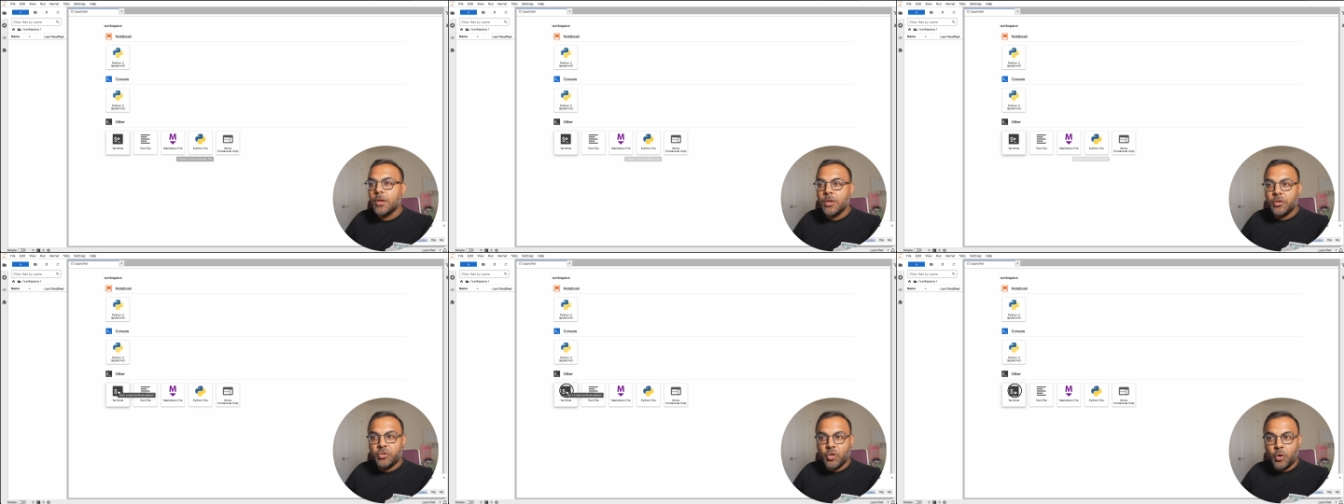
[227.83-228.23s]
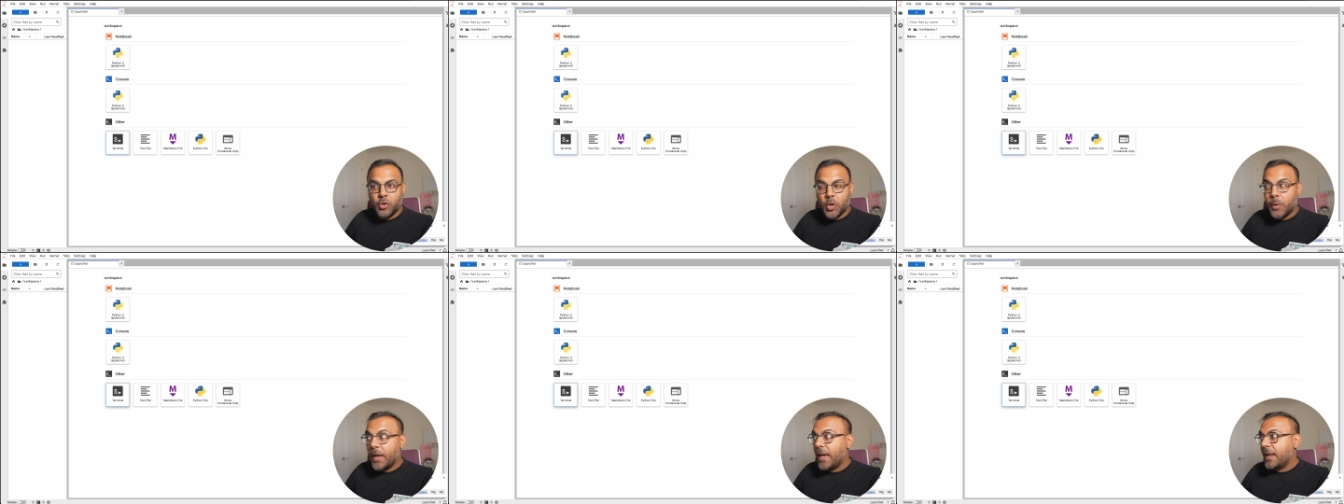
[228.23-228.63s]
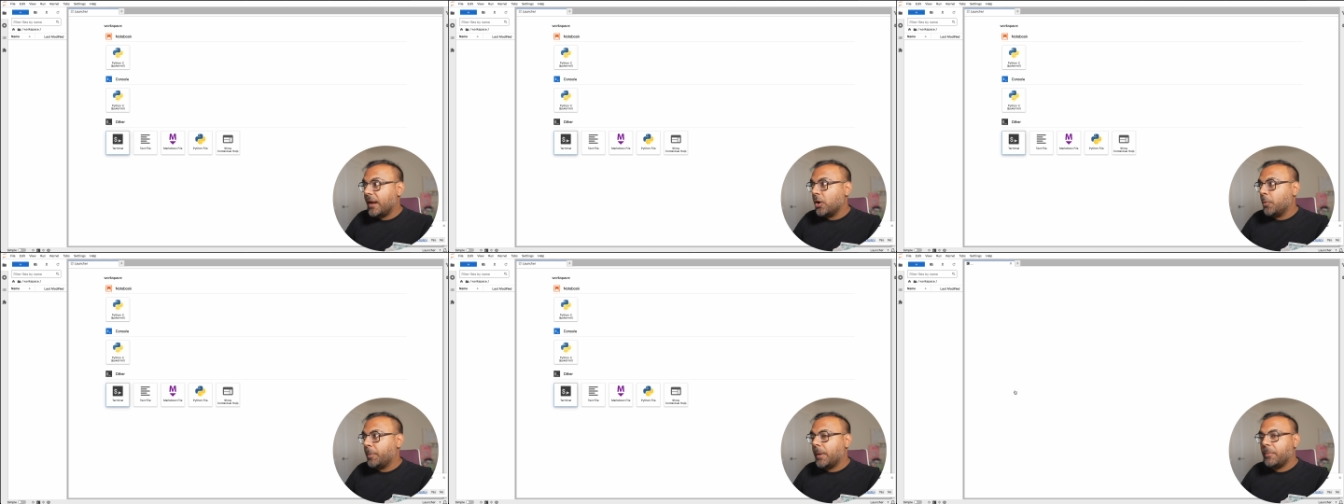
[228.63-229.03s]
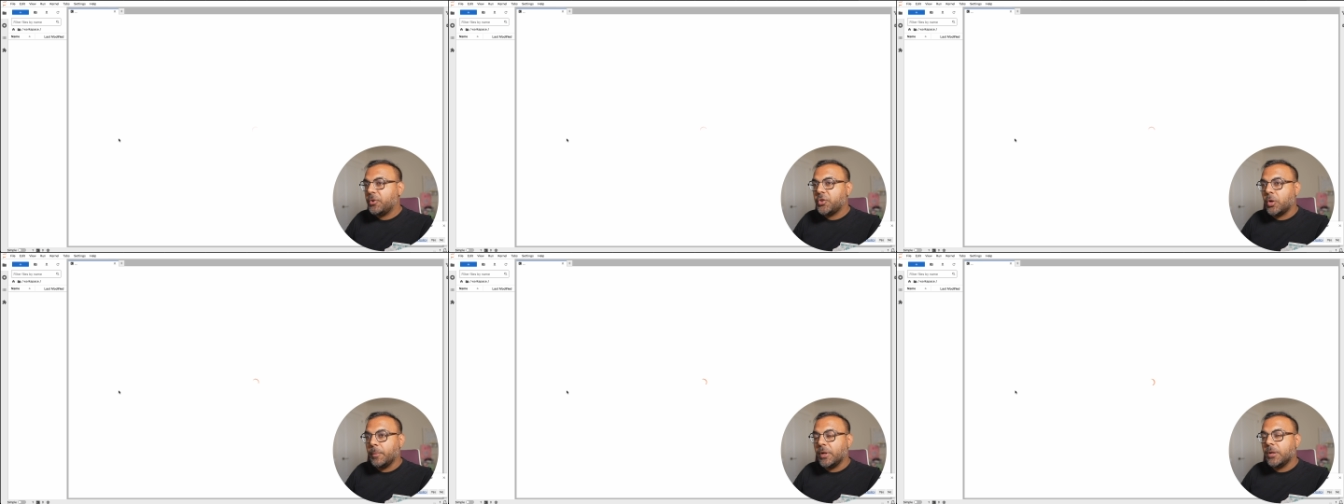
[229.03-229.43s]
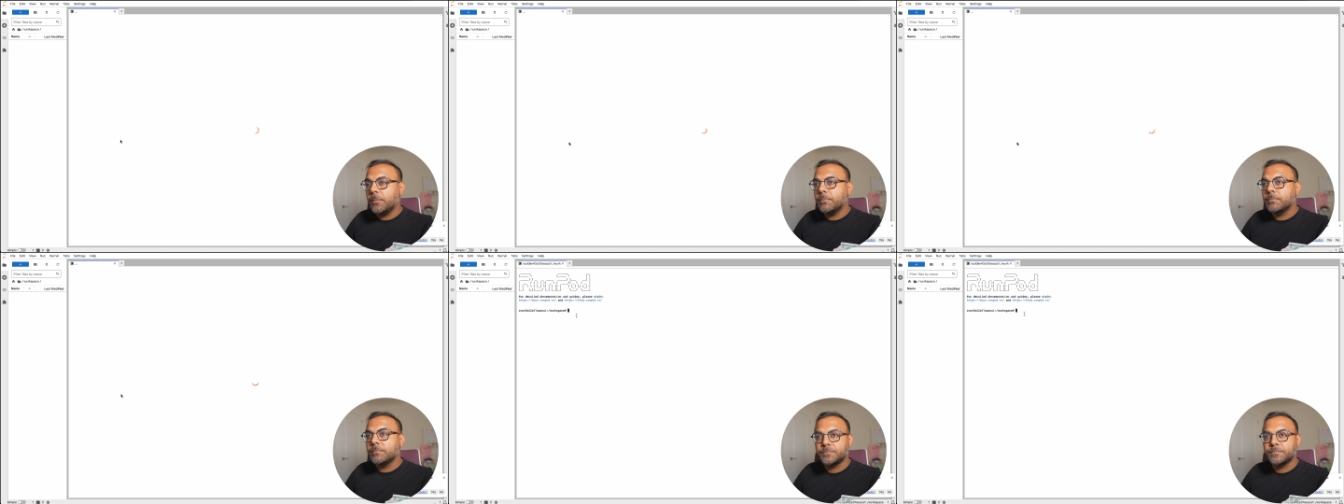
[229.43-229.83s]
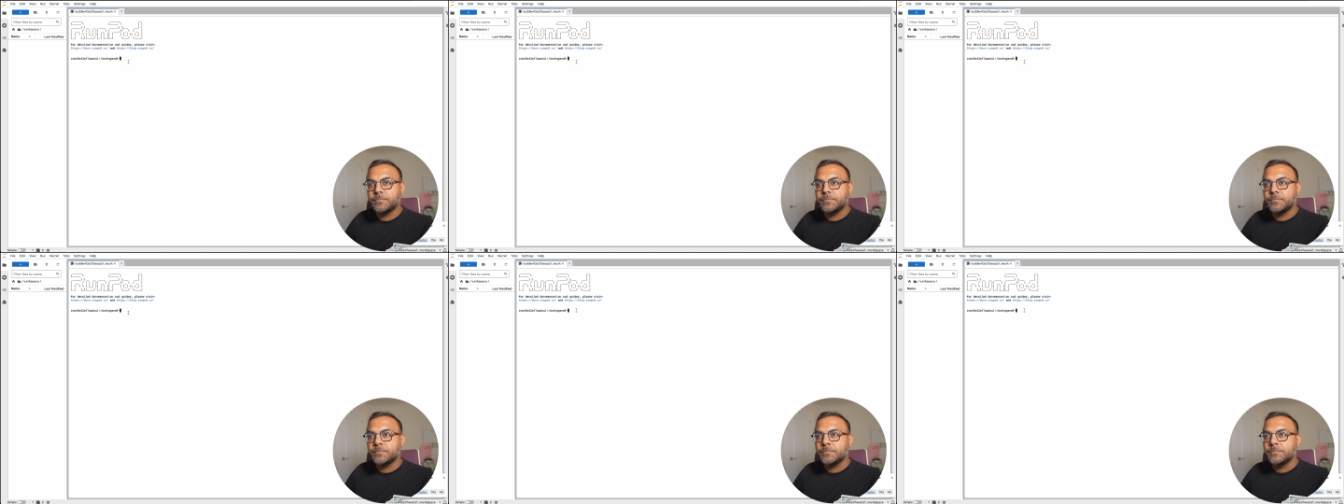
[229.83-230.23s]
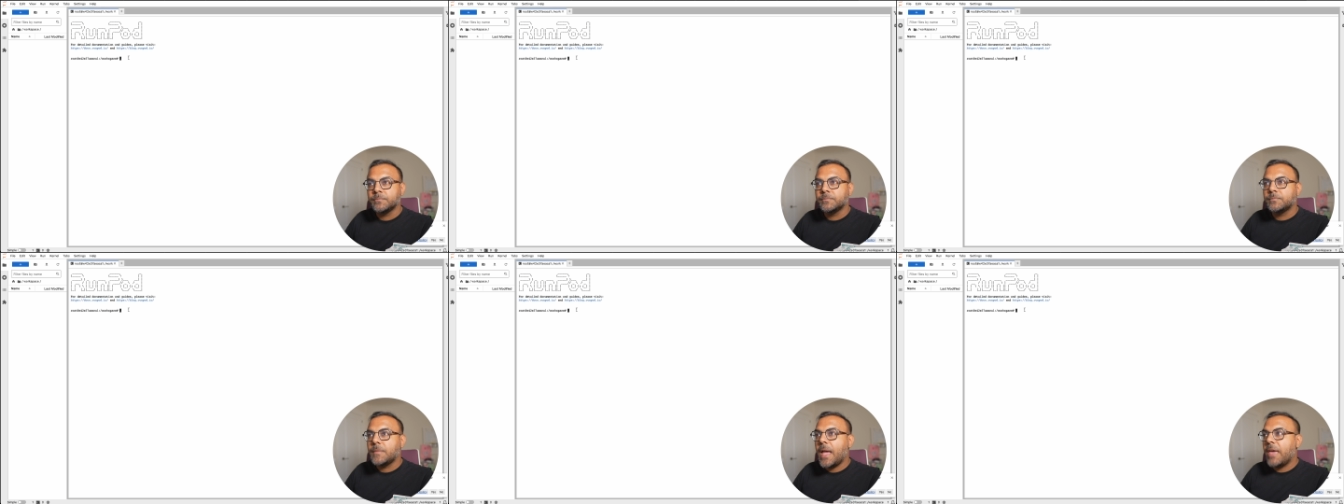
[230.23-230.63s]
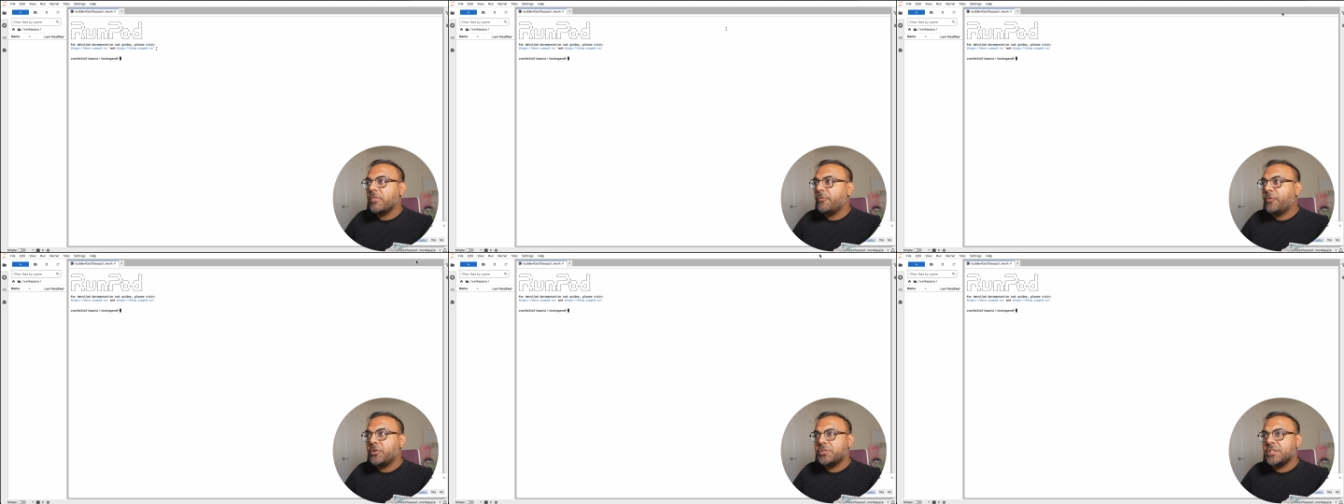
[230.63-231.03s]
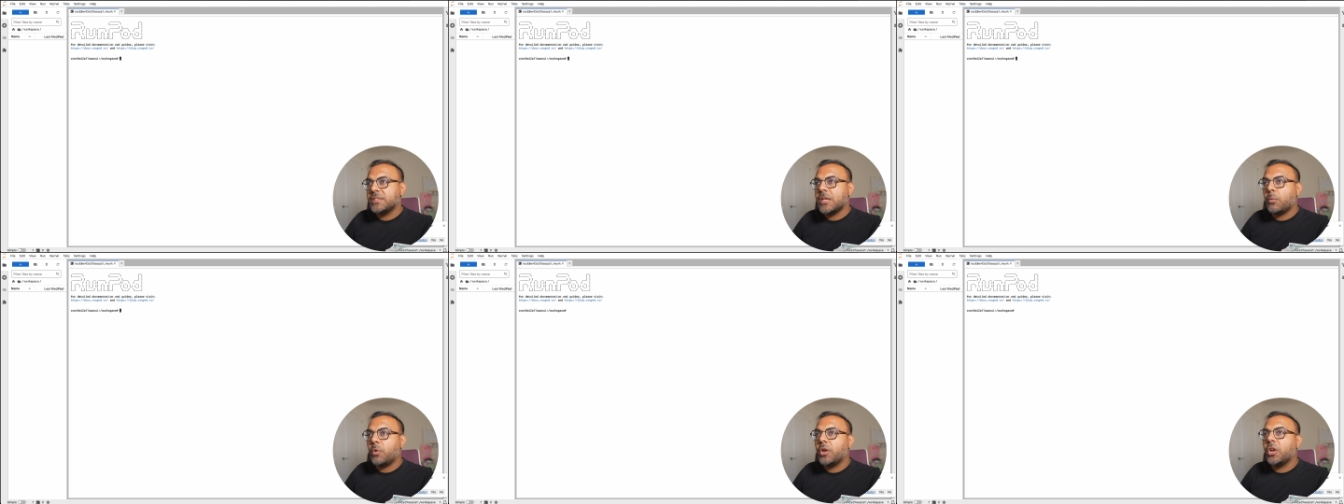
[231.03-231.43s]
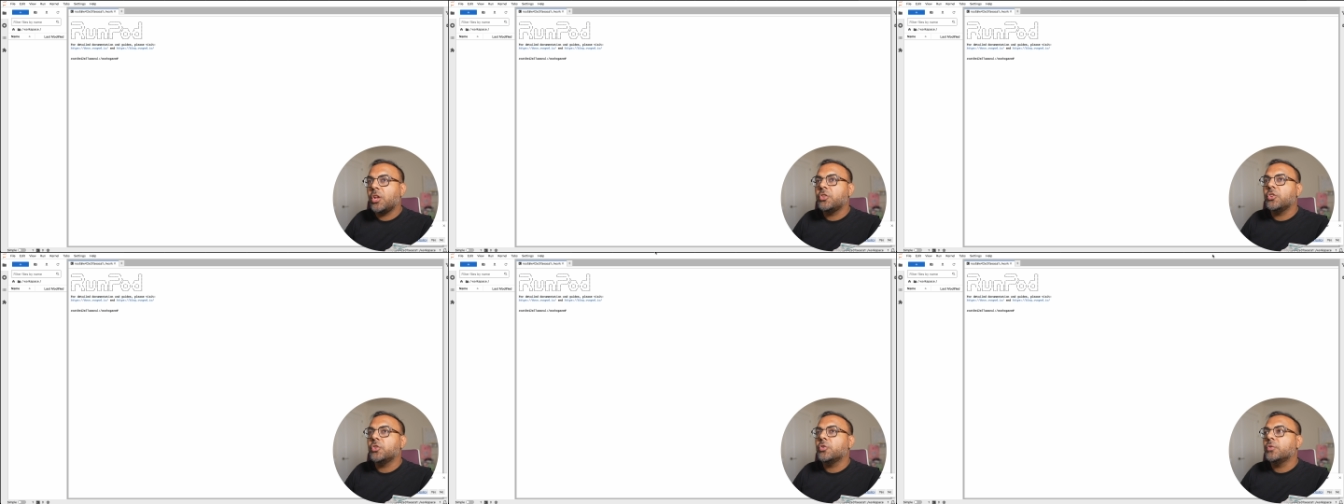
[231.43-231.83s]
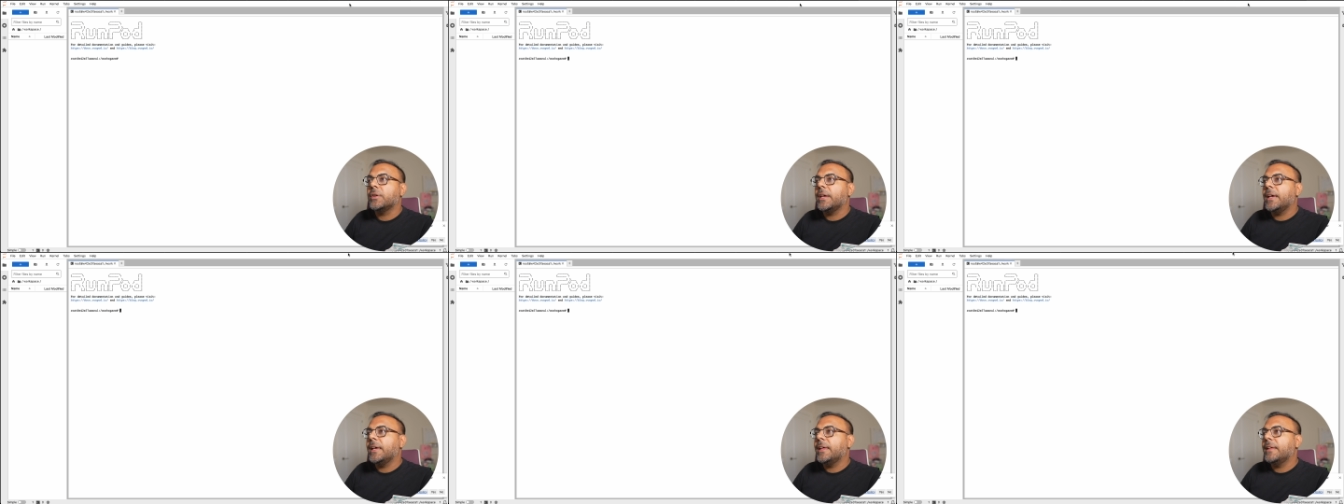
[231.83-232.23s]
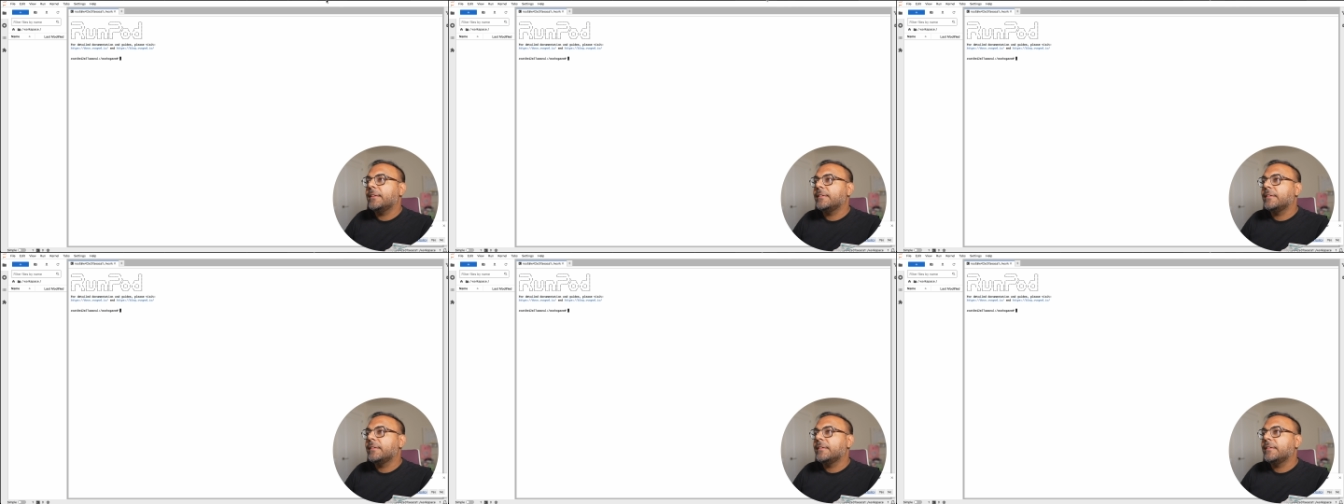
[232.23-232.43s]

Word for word: So go ahead and open up your terminal. And the first thing that we're gonna do is